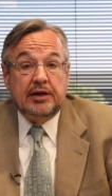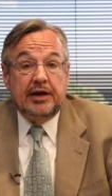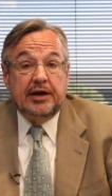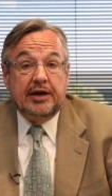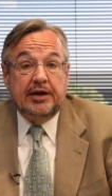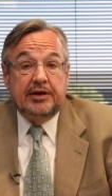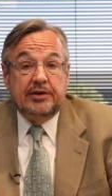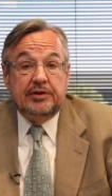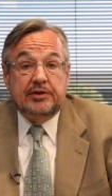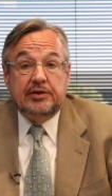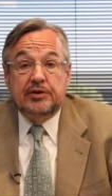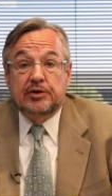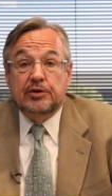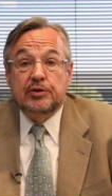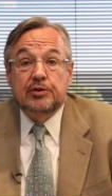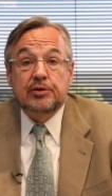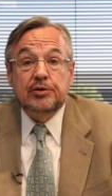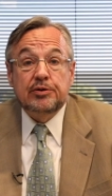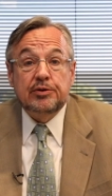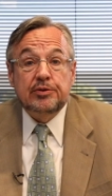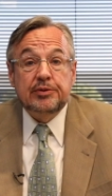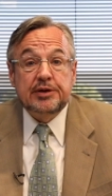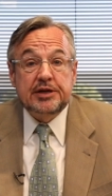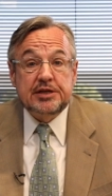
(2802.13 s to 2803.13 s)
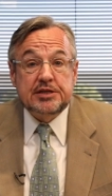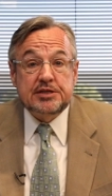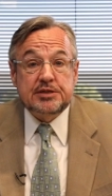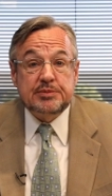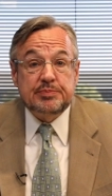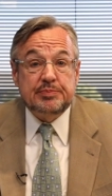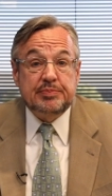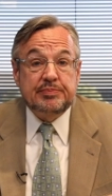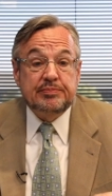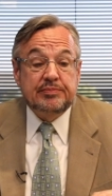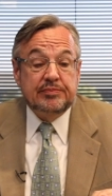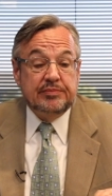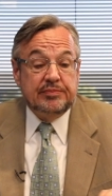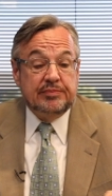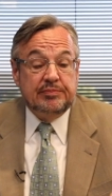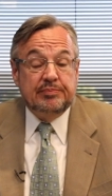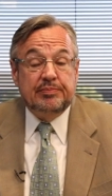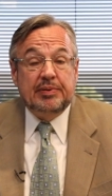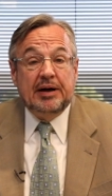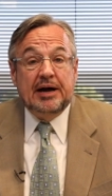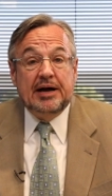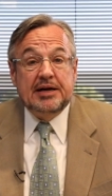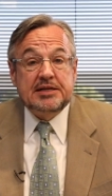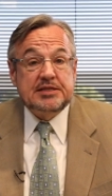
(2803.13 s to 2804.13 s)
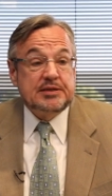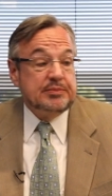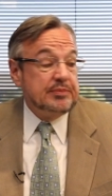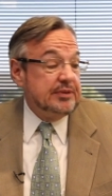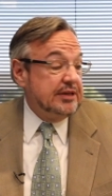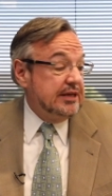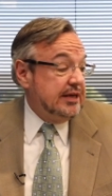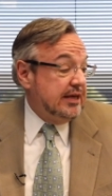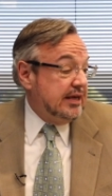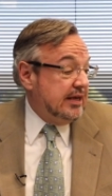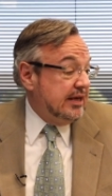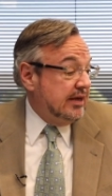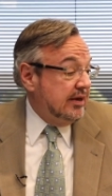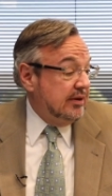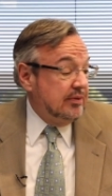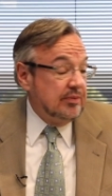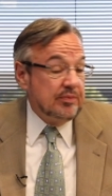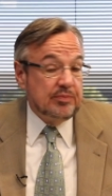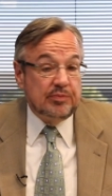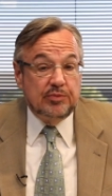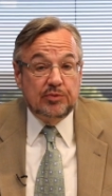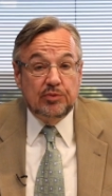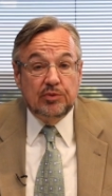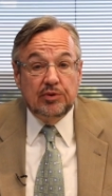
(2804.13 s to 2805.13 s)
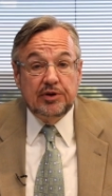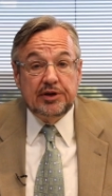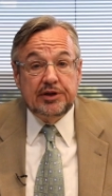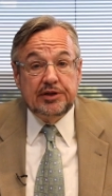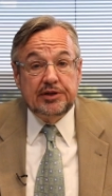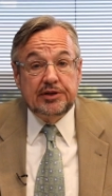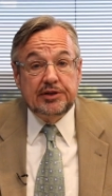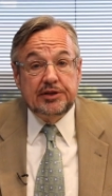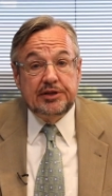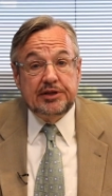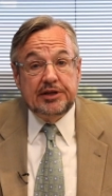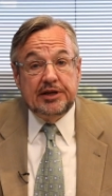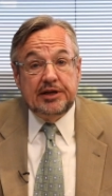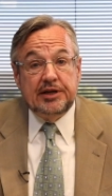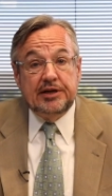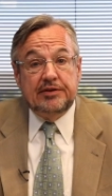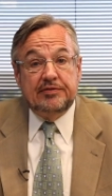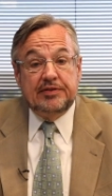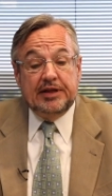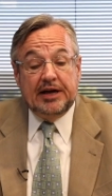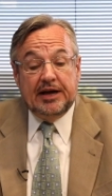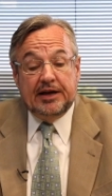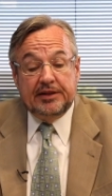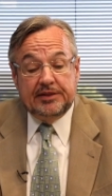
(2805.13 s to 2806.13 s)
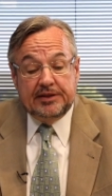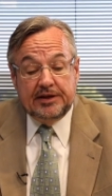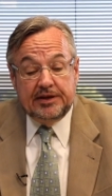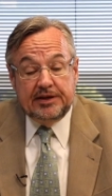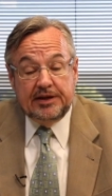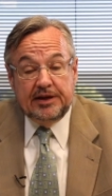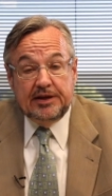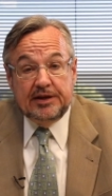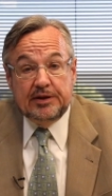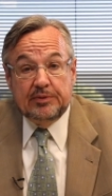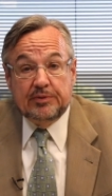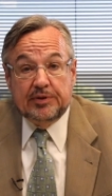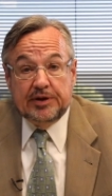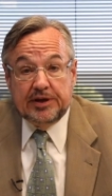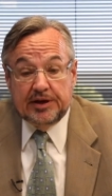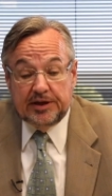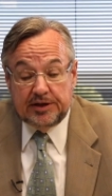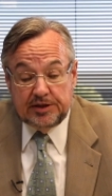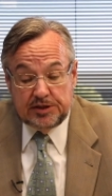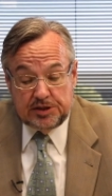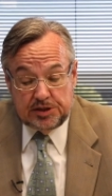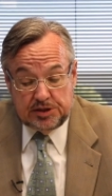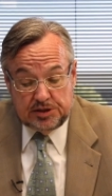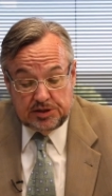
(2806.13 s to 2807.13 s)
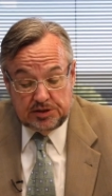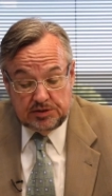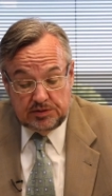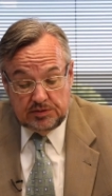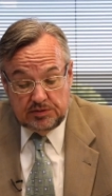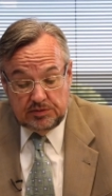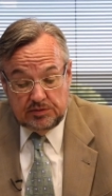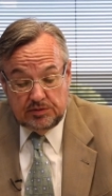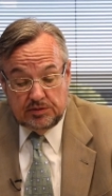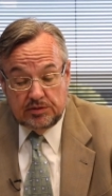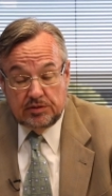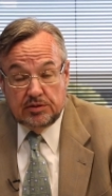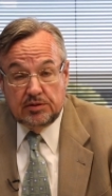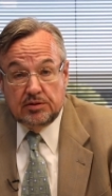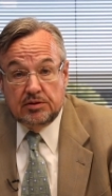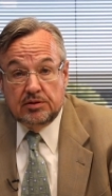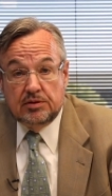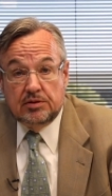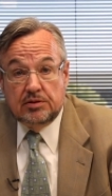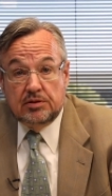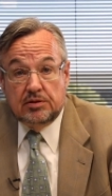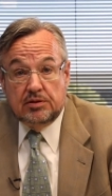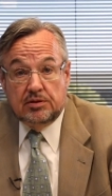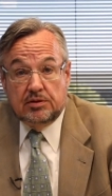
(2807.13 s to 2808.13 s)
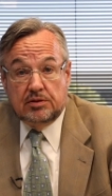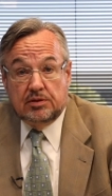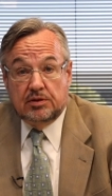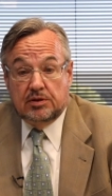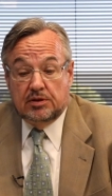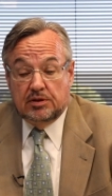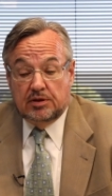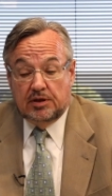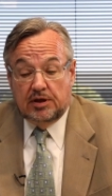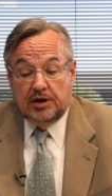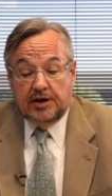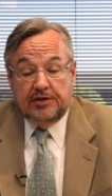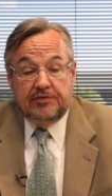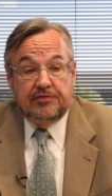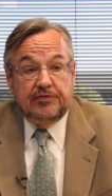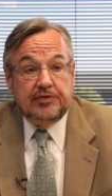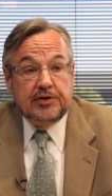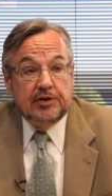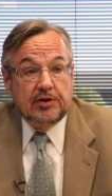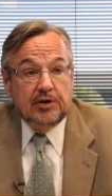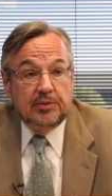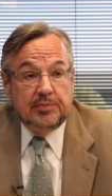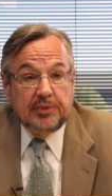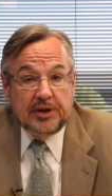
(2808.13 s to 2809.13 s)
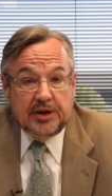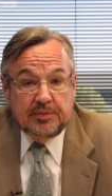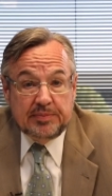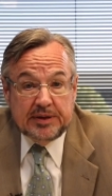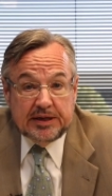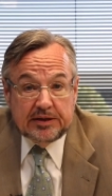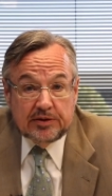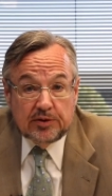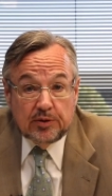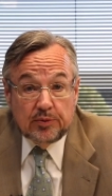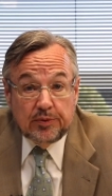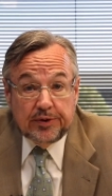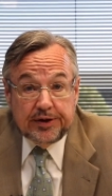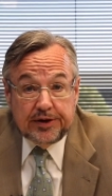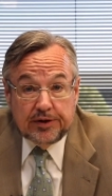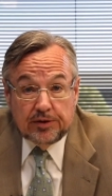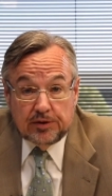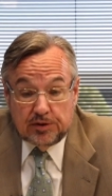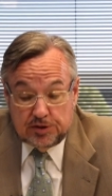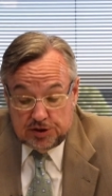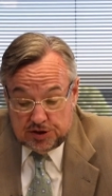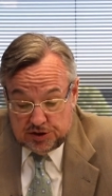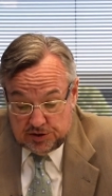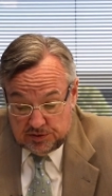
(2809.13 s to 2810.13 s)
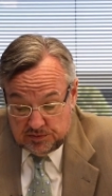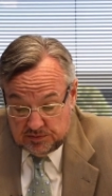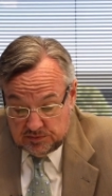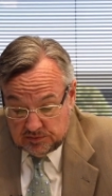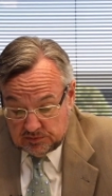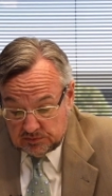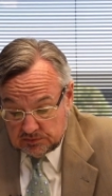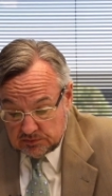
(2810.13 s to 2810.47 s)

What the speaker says: And who is possibly more guilty of that than anyone else? I fear it may be lawyers.